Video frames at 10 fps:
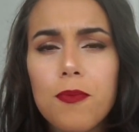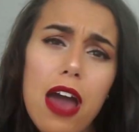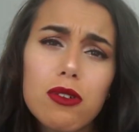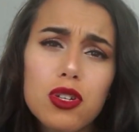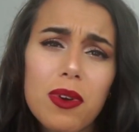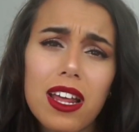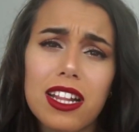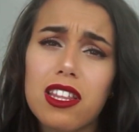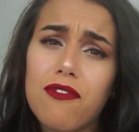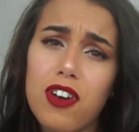I also really liked
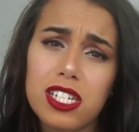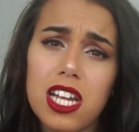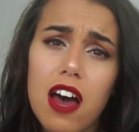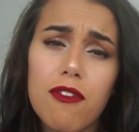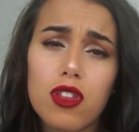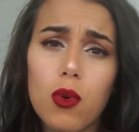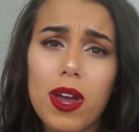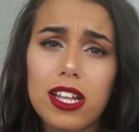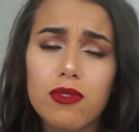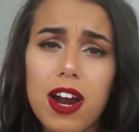that the first half of The
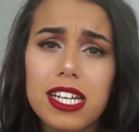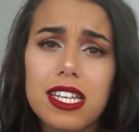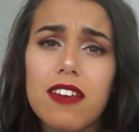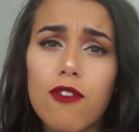Queen's Rising